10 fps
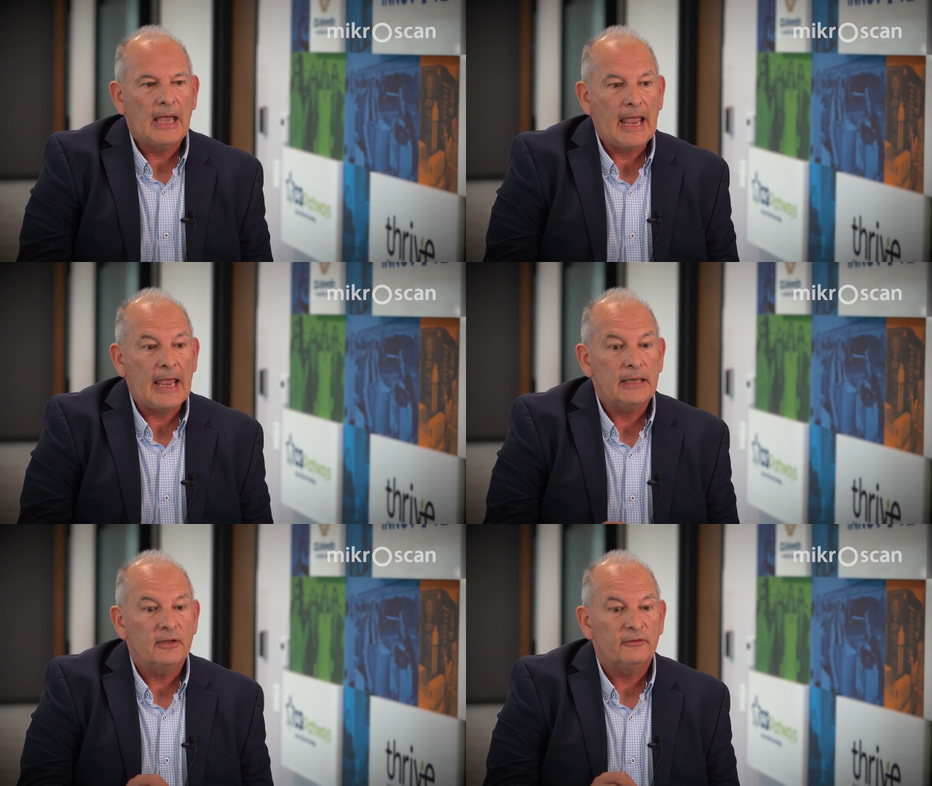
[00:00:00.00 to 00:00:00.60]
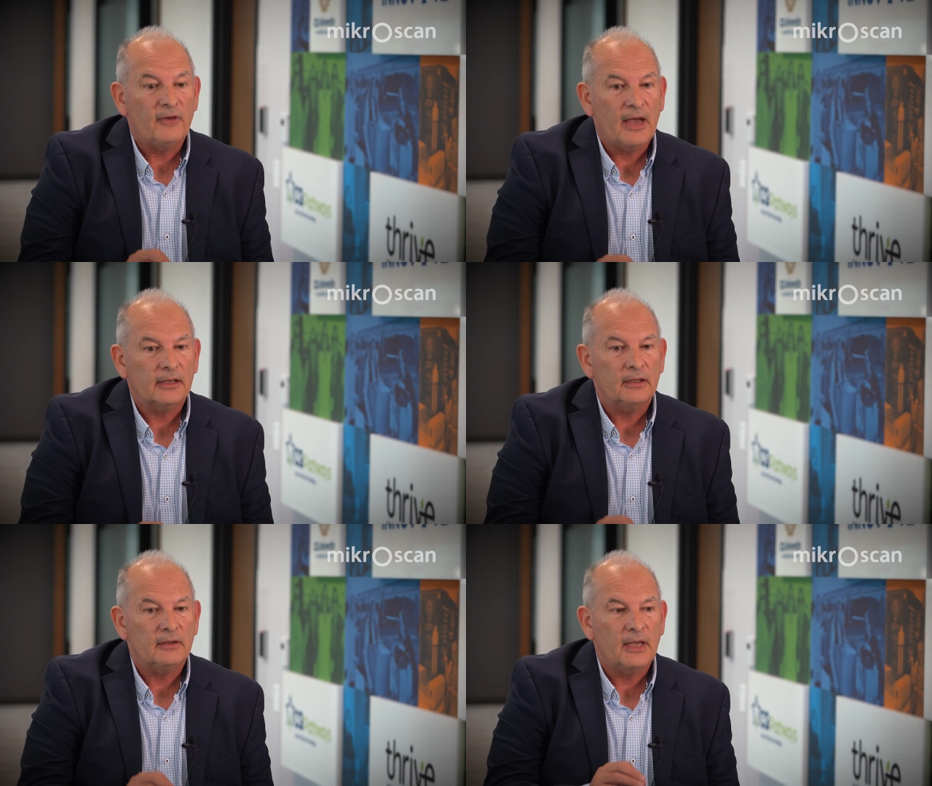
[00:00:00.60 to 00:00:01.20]
and the
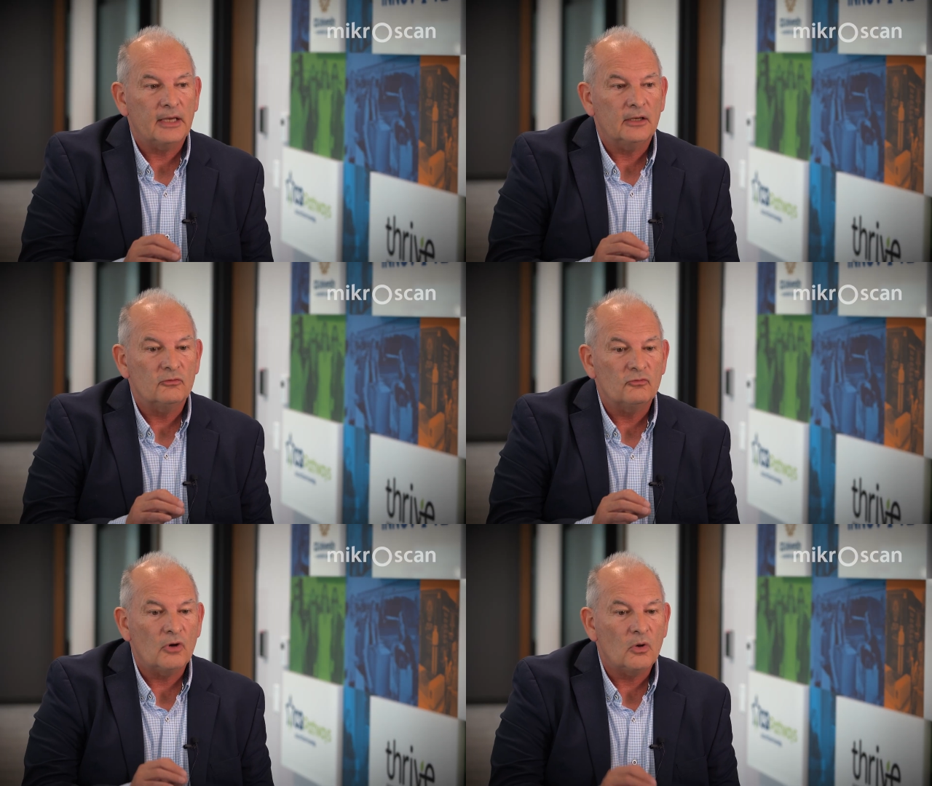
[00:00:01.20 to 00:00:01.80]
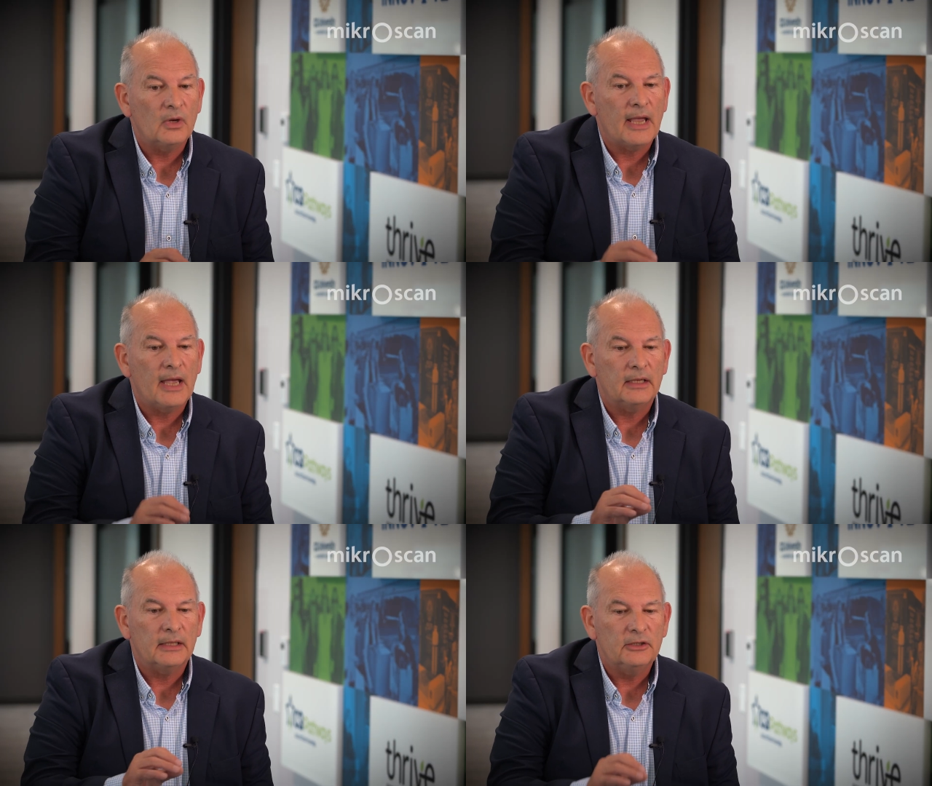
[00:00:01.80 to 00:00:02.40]
fact that they can roll it
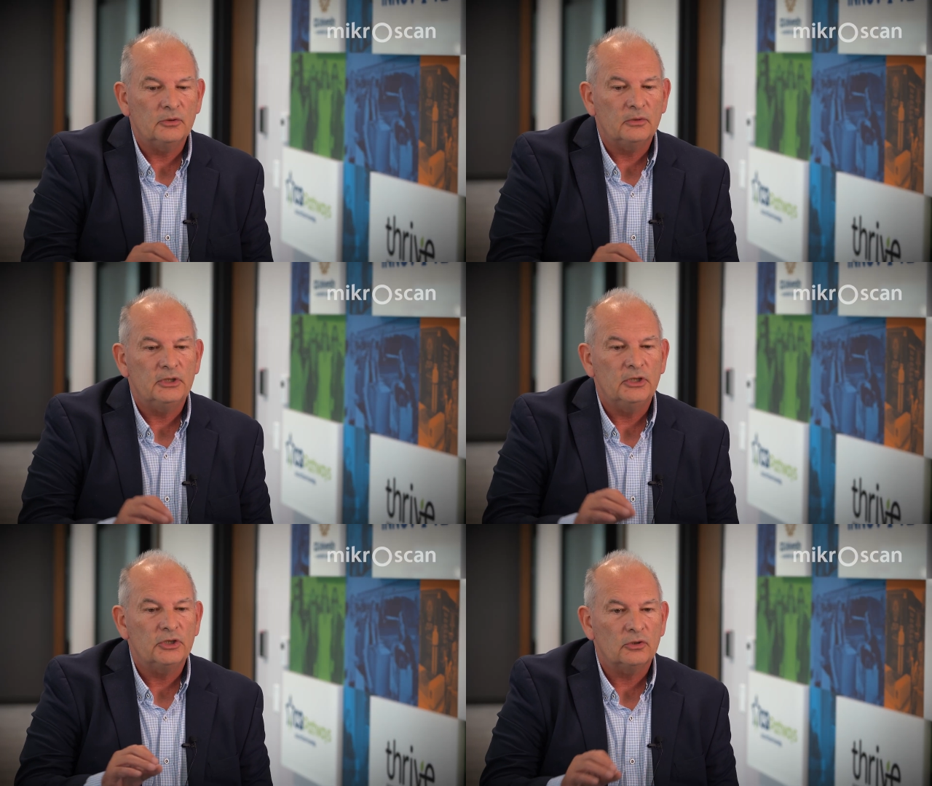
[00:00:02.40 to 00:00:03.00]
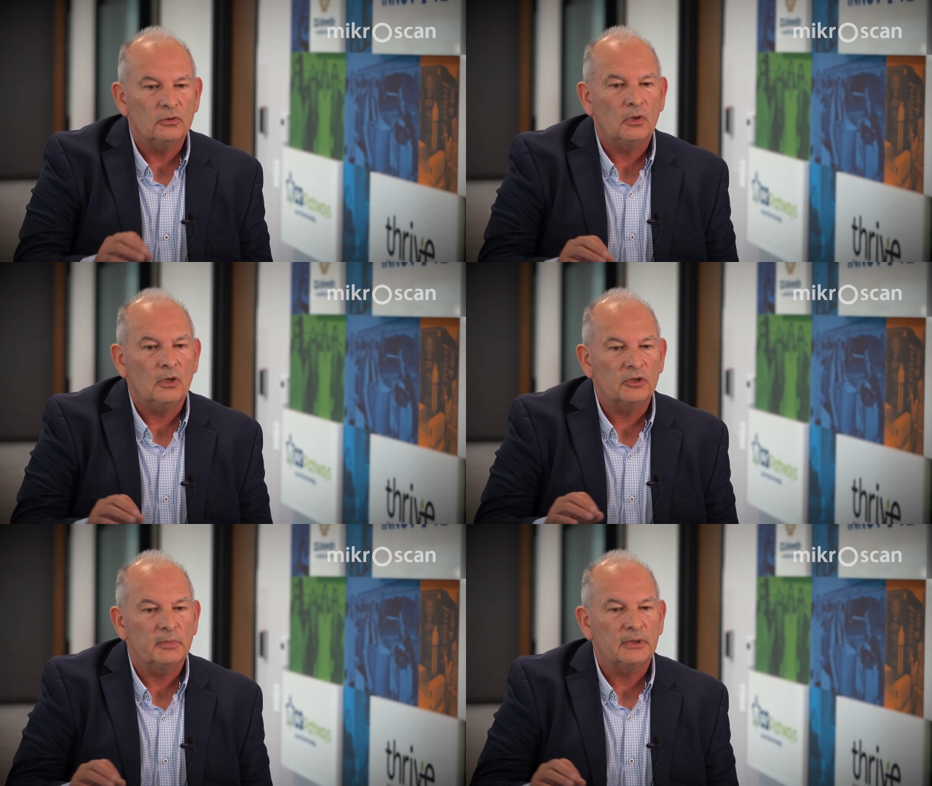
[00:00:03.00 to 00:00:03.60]
out into additional
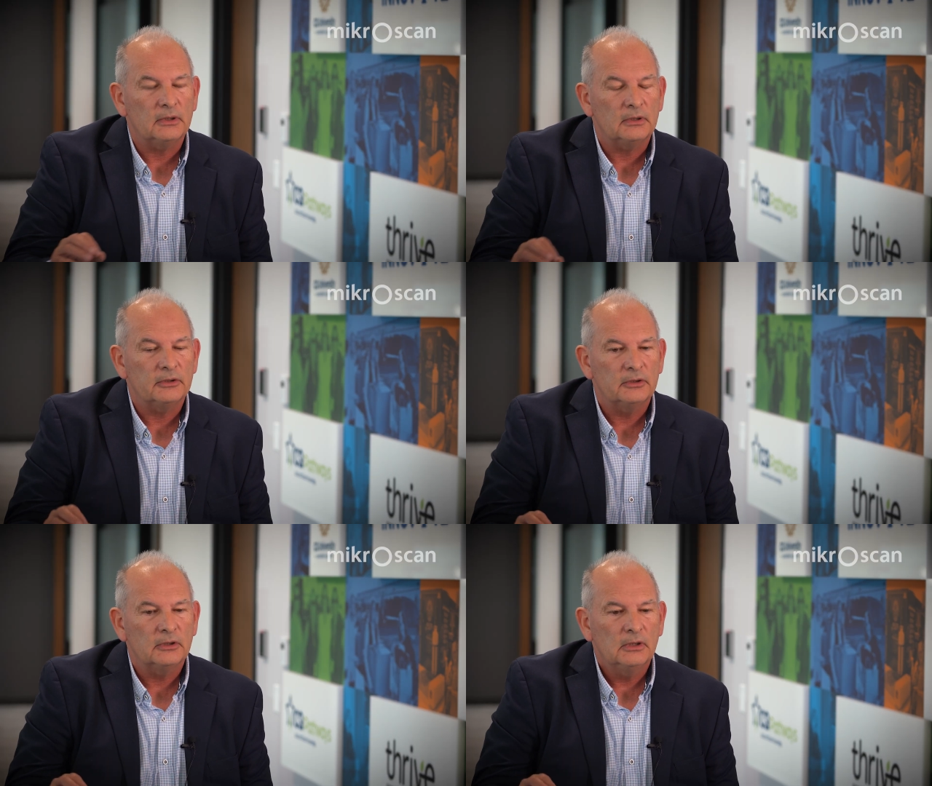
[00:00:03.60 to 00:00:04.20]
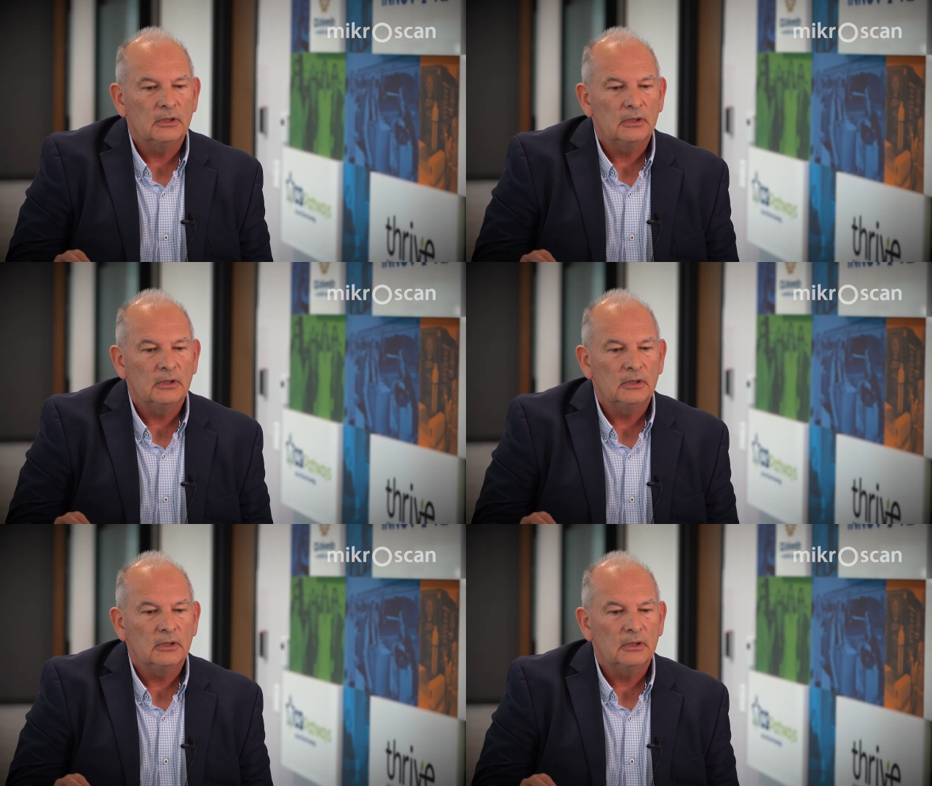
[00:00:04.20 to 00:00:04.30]
hospitals.